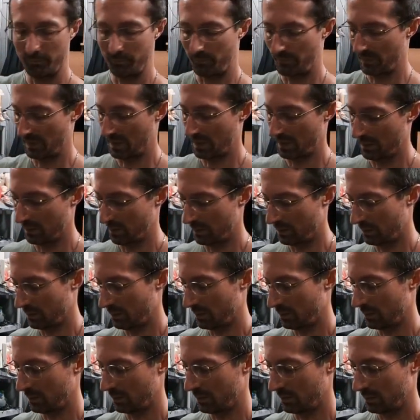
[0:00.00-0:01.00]
Let's
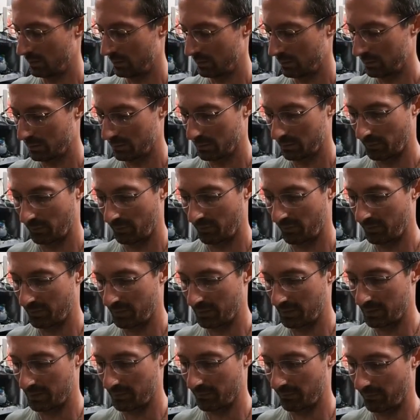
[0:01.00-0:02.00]

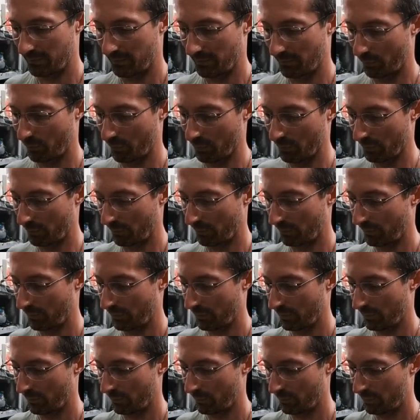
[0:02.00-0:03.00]
see if this works.
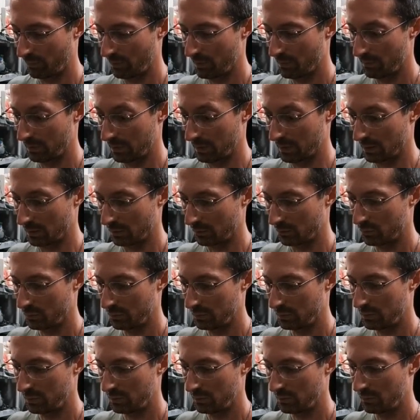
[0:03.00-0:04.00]
It's probably not going
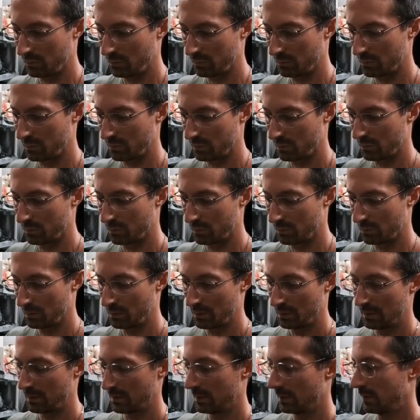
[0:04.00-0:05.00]
to.
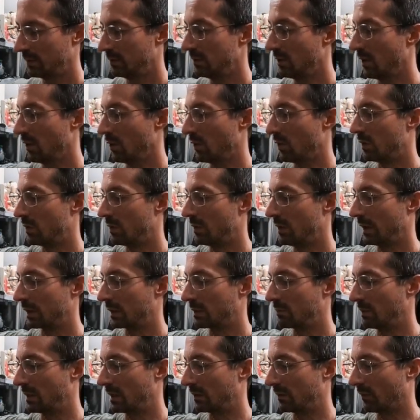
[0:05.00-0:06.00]
No, I can
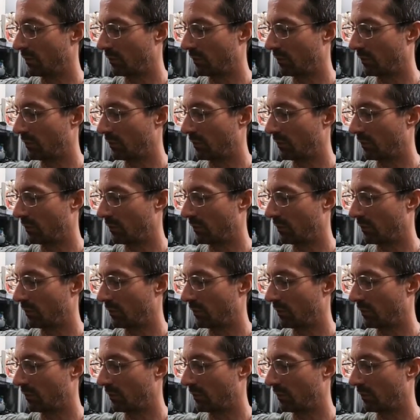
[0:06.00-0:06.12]
make this